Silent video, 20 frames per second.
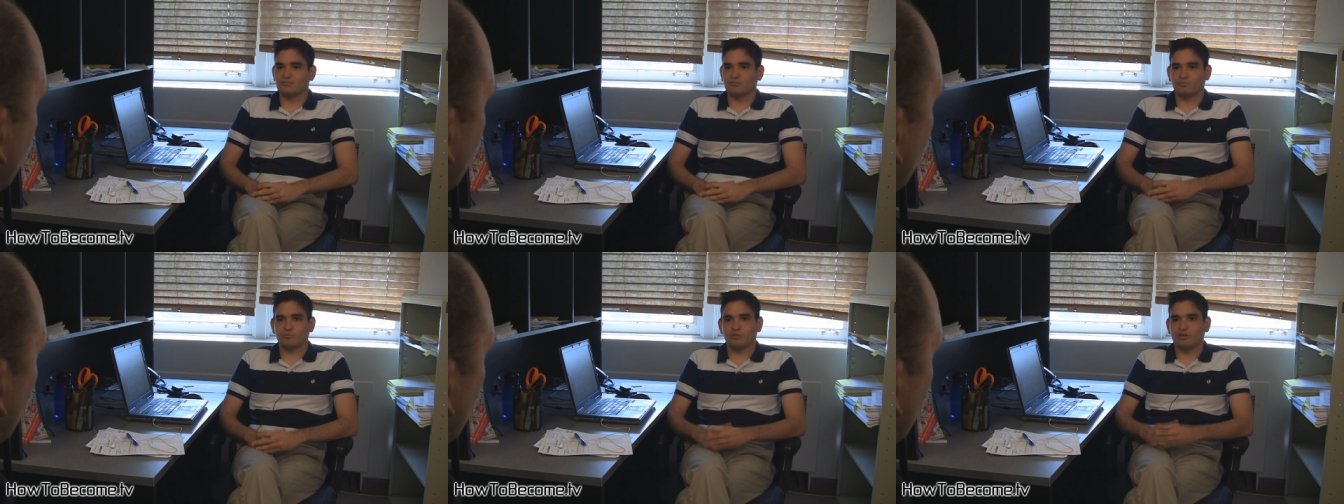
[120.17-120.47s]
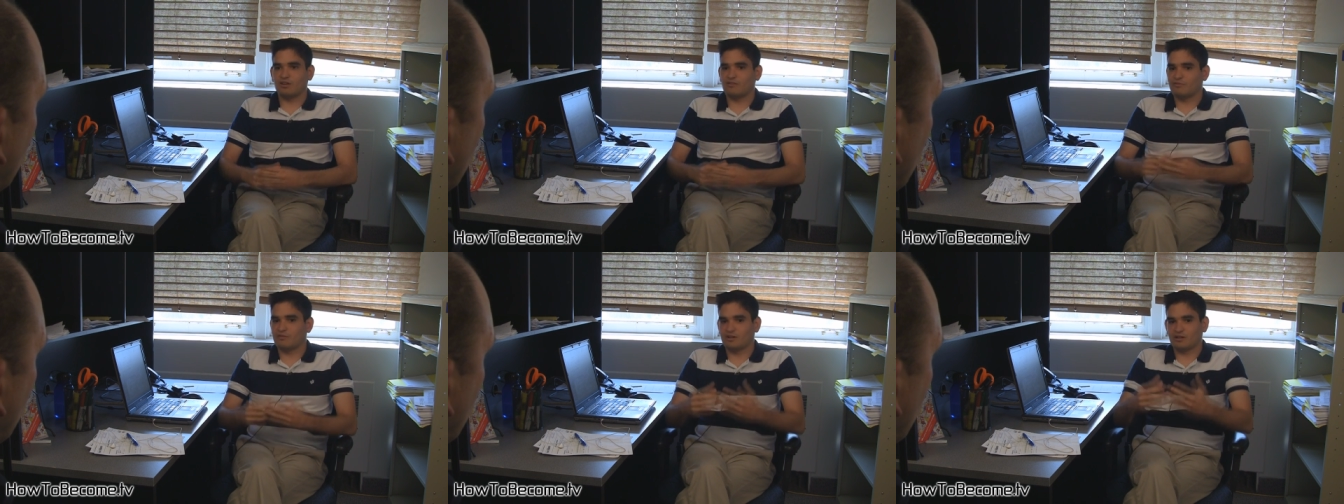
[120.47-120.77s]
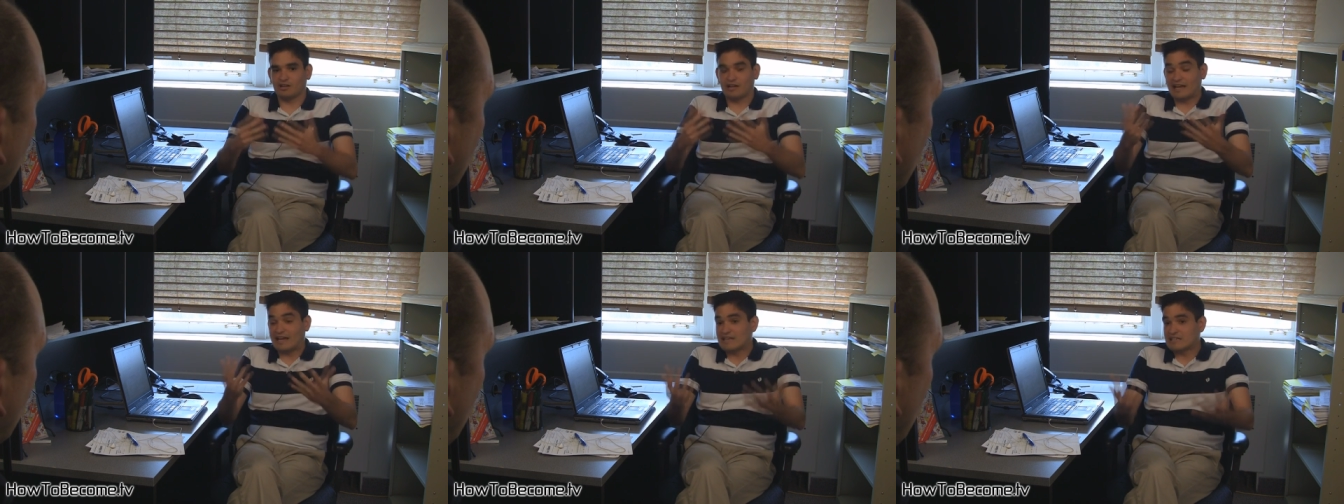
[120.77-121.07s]
whatever,
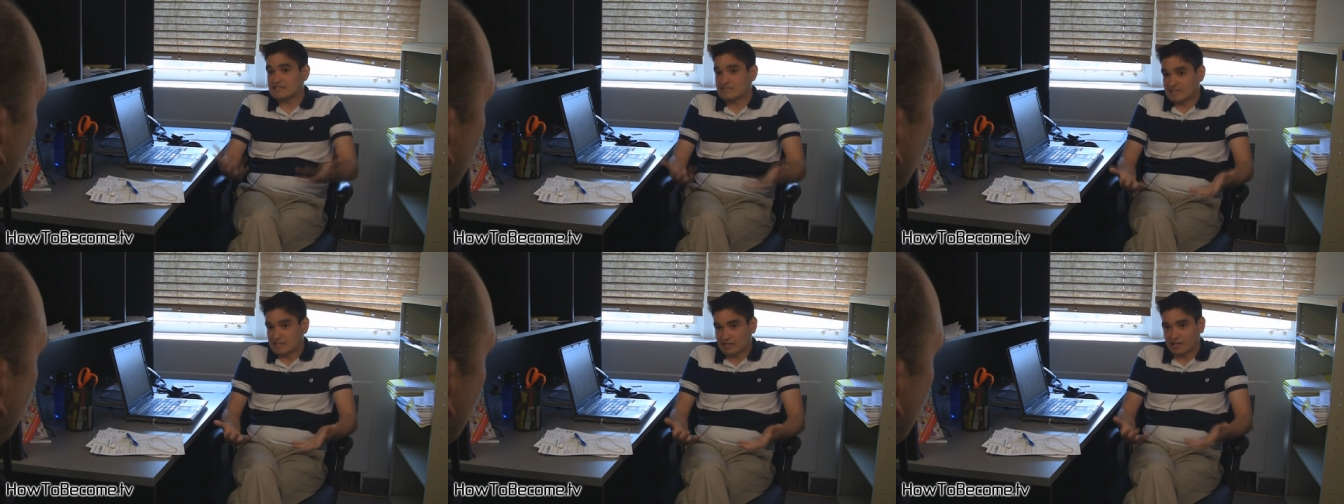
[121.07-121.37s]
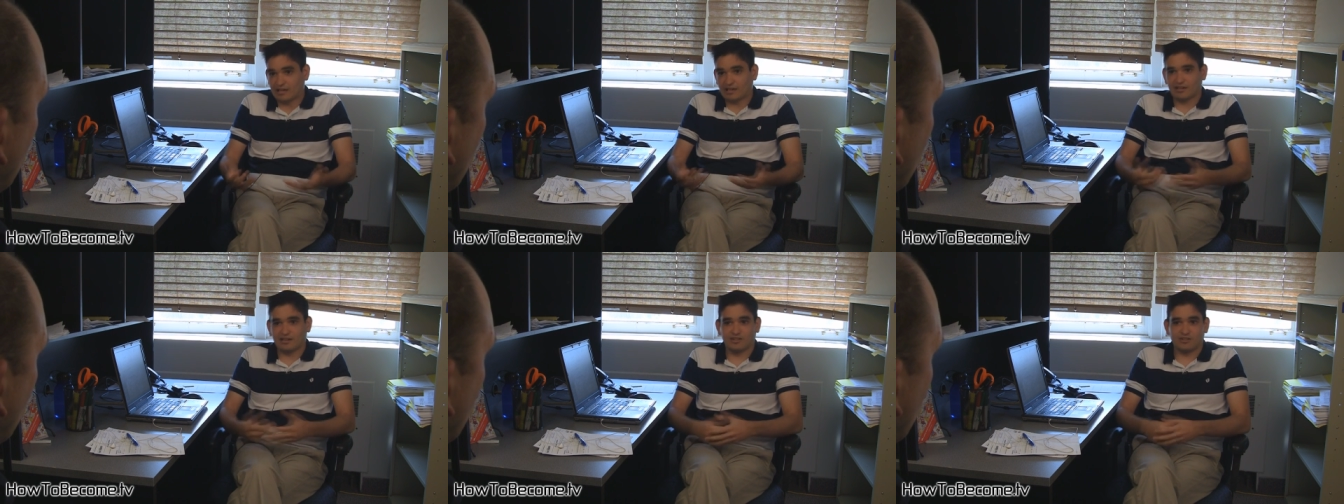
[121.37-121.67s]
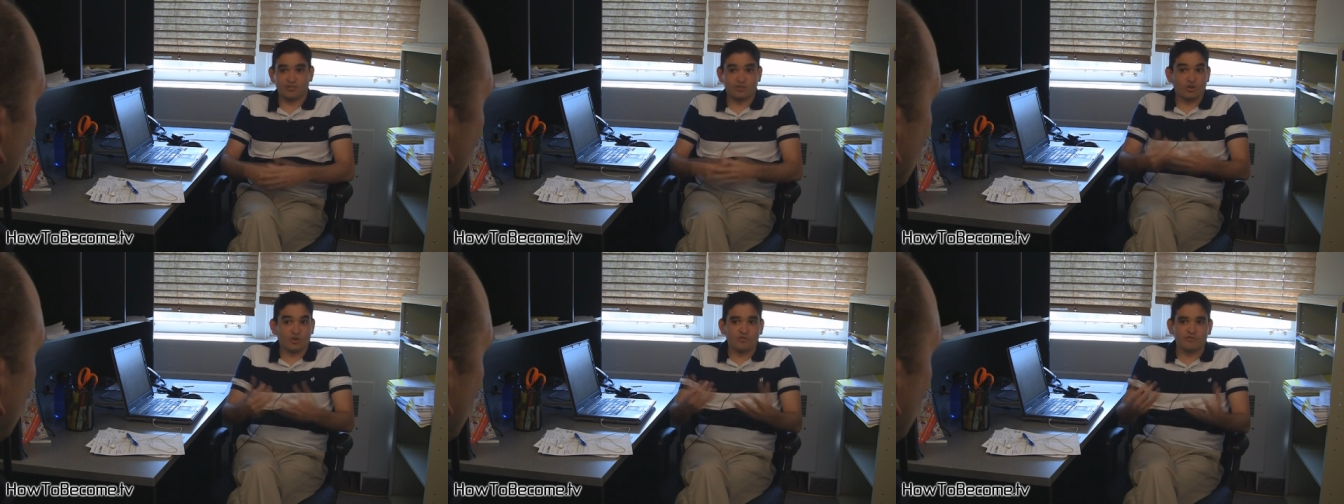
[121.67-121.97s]
an essay, a
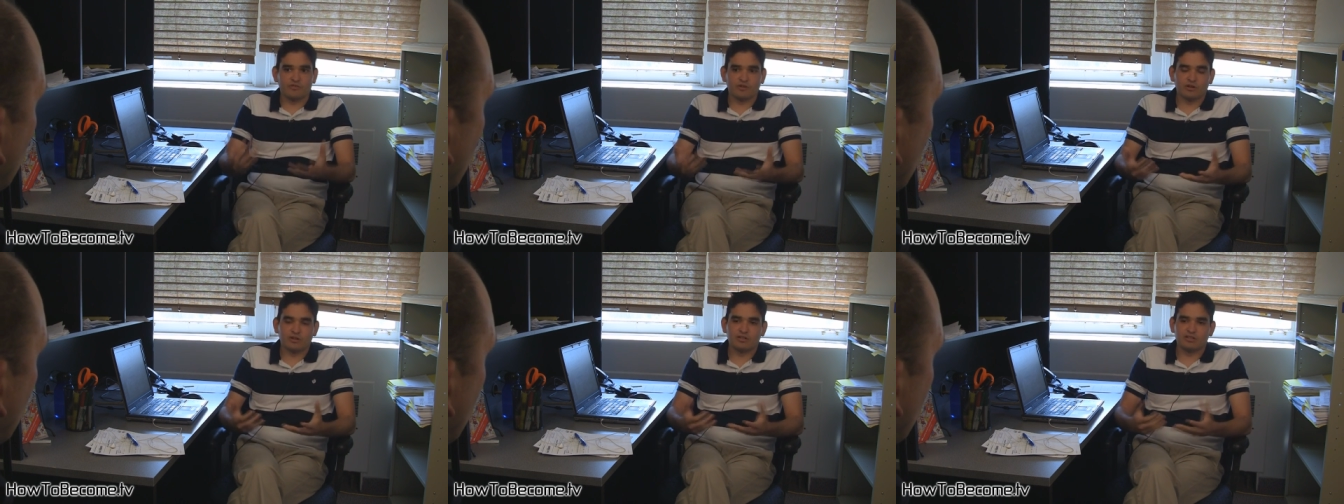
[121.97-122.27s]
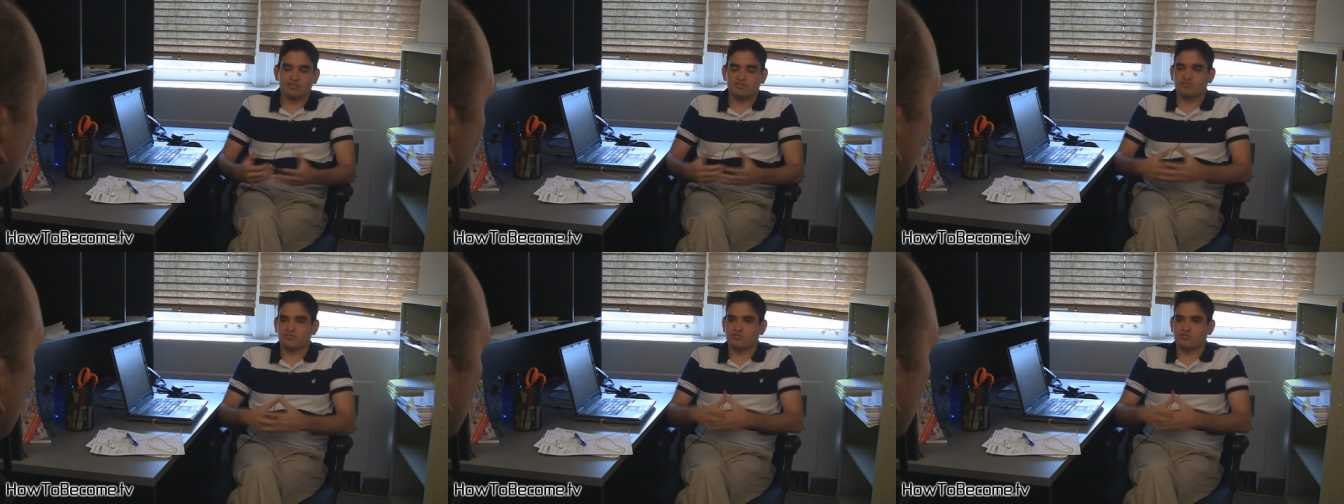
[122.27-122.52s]
novel. It's